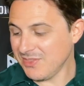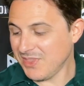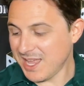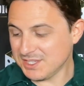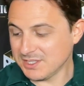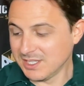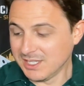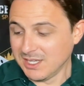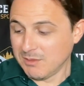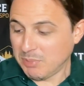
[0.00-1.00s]
That's
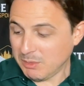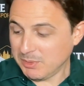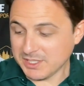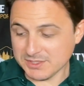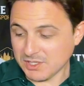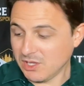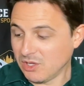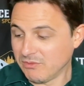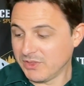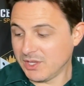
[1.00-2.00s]
public is all
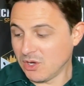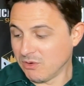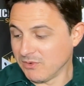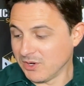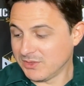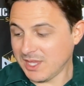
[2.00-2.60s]
over the over.